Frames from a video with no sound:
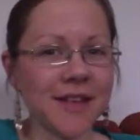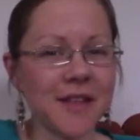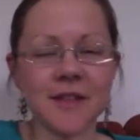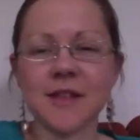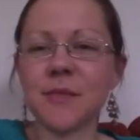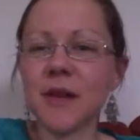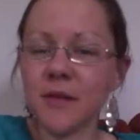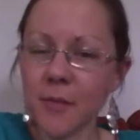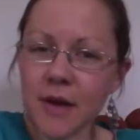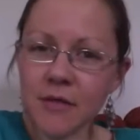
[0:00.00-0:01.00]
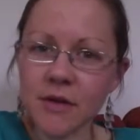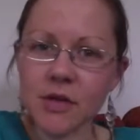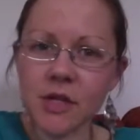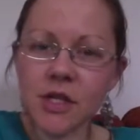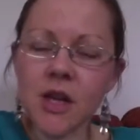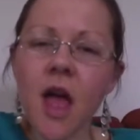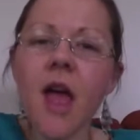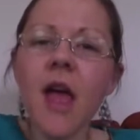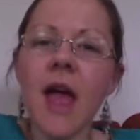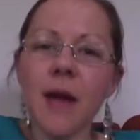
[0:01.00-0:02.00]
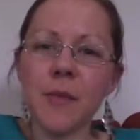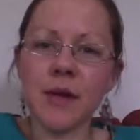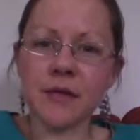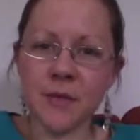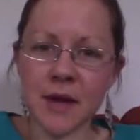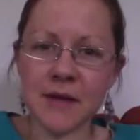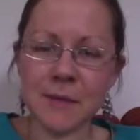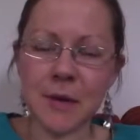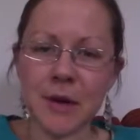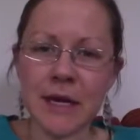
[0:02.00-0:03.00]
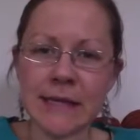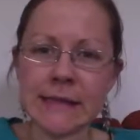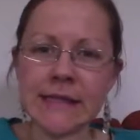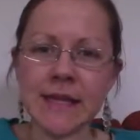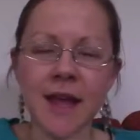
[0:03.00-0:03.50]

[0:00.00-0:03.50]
And this is based on my research and based on my experience.